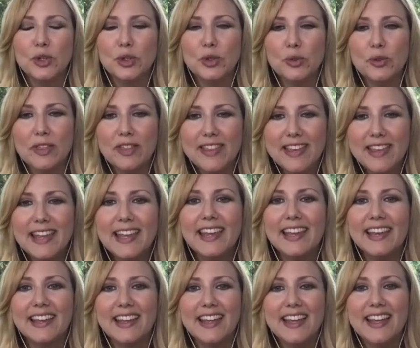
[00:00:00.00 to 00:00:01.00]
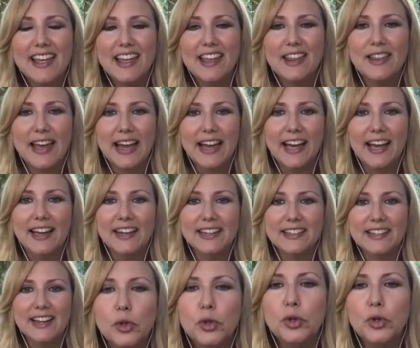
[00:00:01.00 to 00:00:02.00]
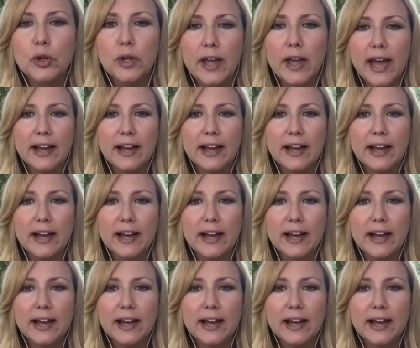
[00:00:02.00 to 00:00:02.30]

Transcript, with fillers: you think that food